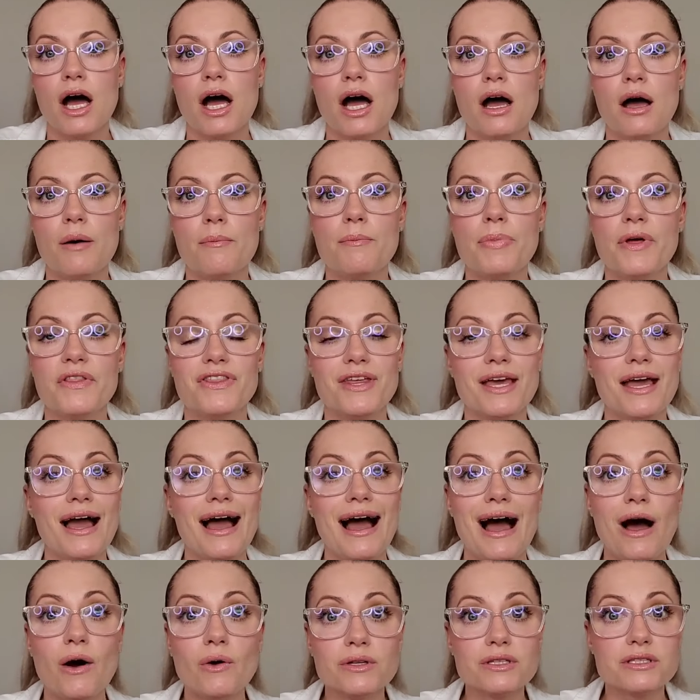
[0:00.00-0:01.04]
Um, but the
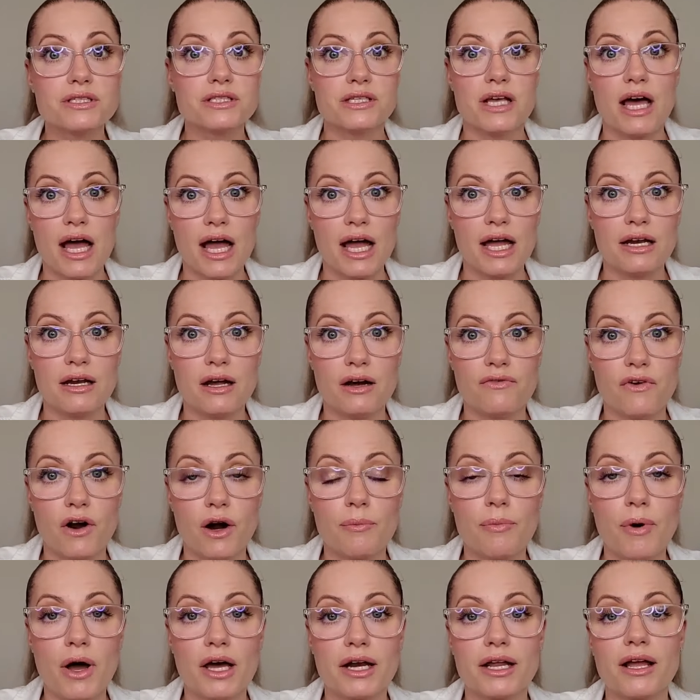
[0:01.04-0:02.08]
outside of
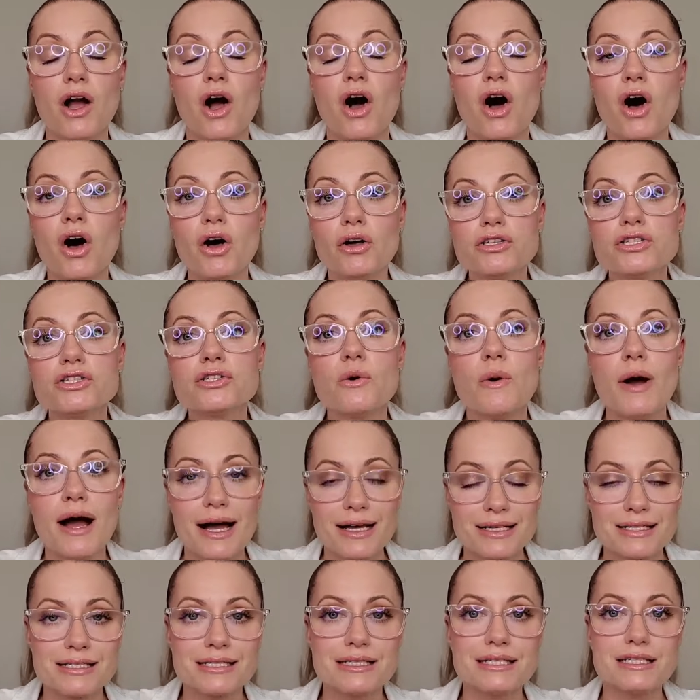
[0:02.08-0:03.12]
our body also
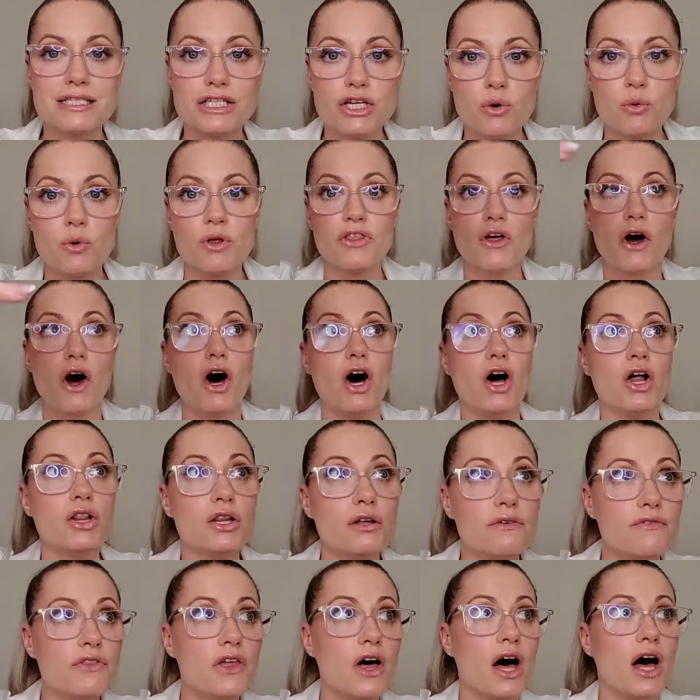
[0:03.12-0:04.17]
has to deal with
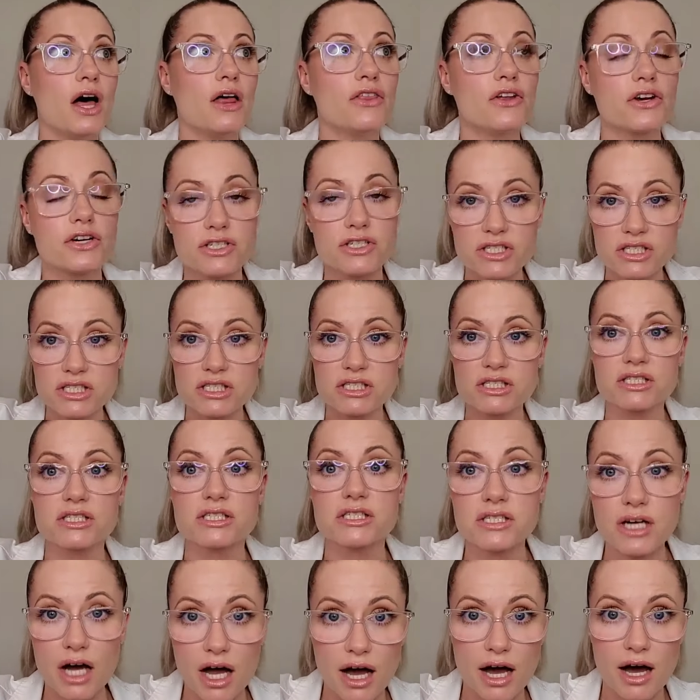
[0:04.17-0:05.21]
all of the other
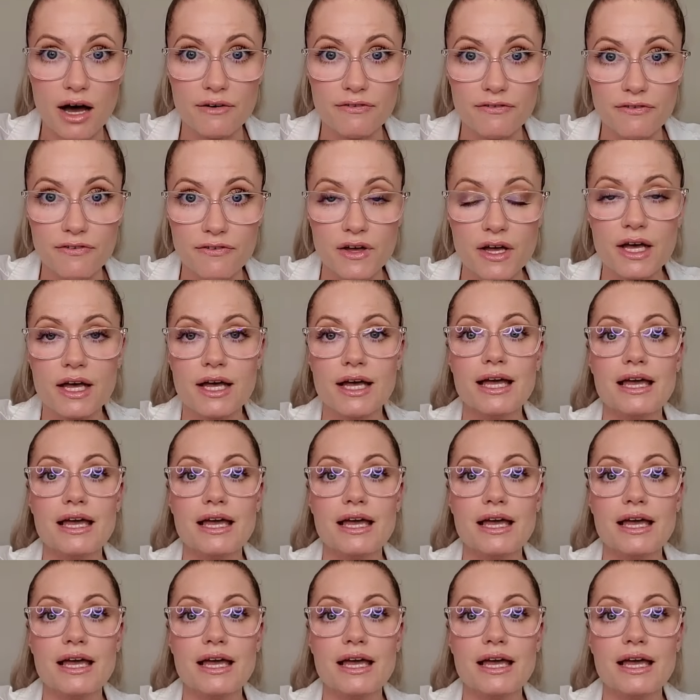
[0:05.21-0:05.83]
stuff